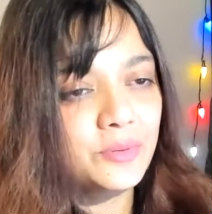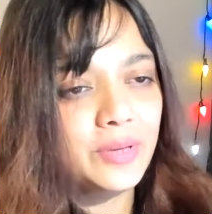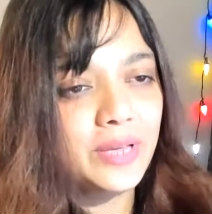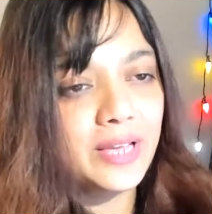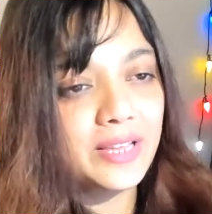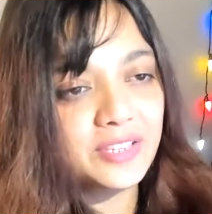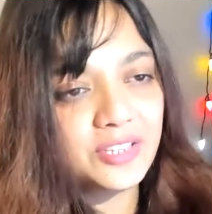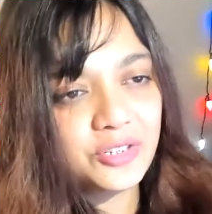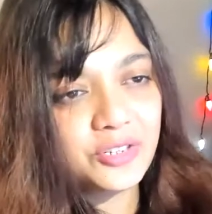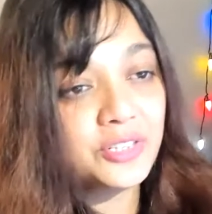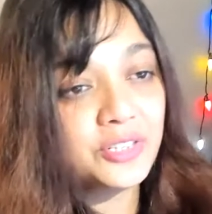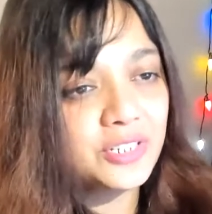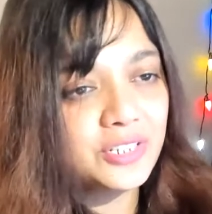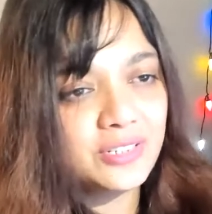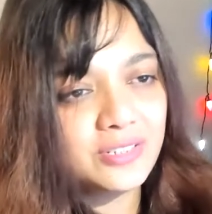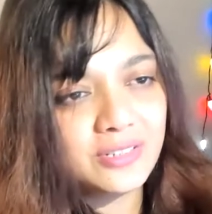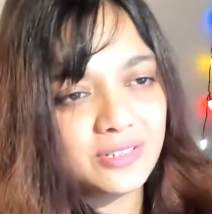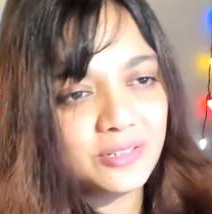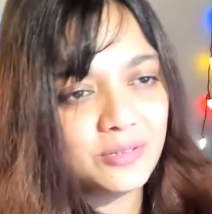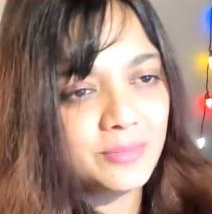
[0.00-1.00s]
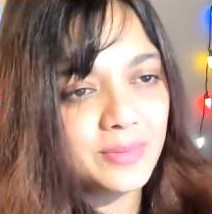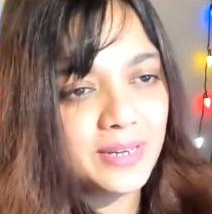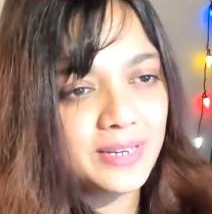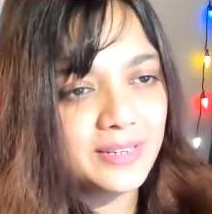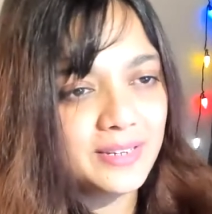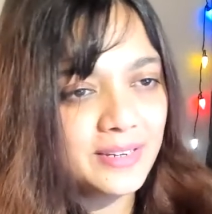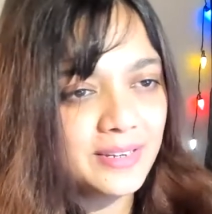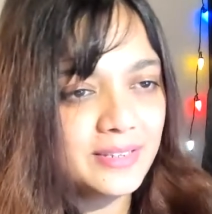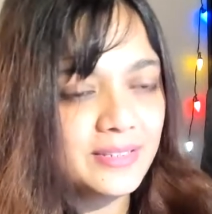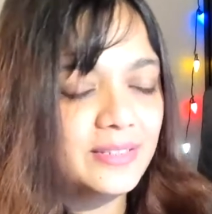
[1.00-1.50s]
astringent to my
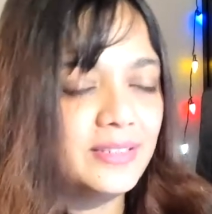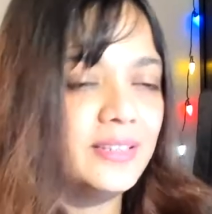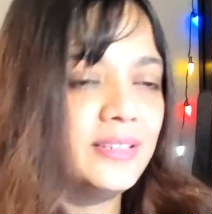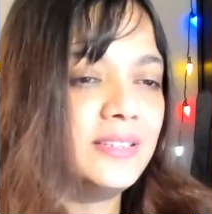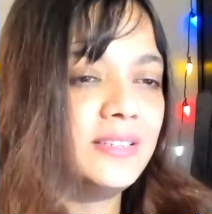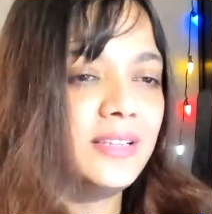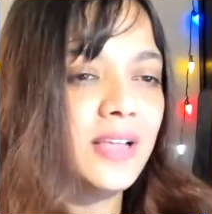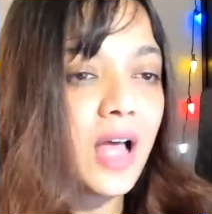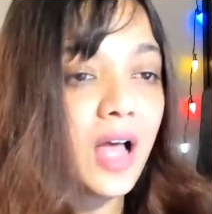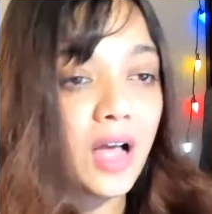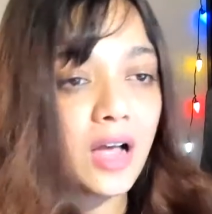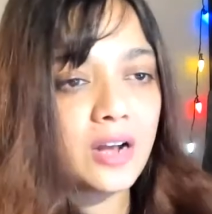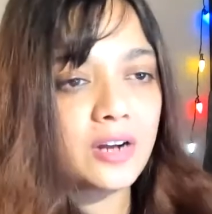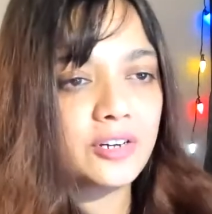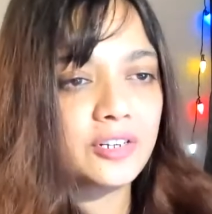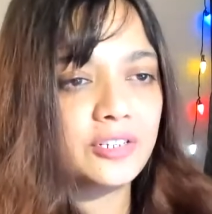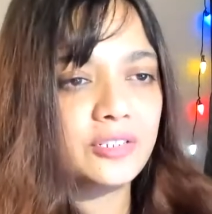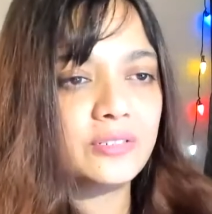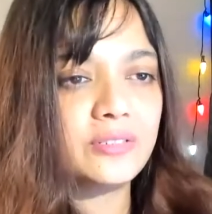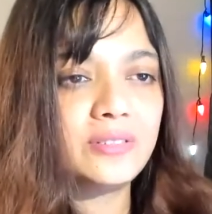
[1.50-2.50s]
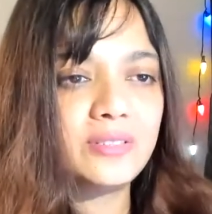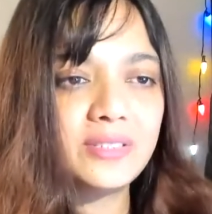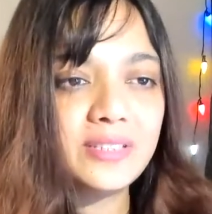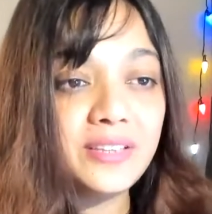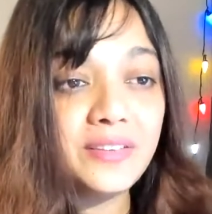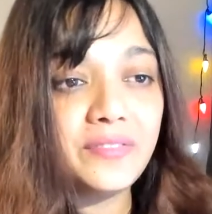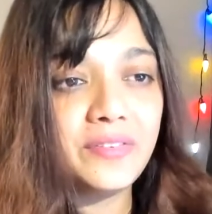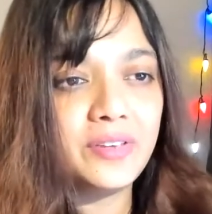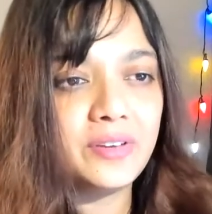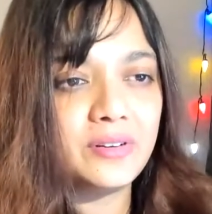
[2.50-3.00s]
taste. It's harsh or
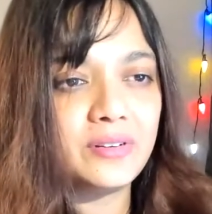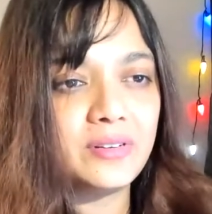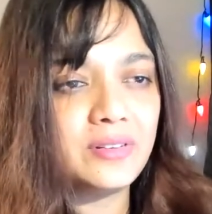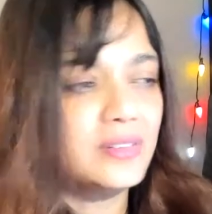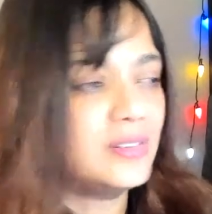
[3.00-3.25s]
severe.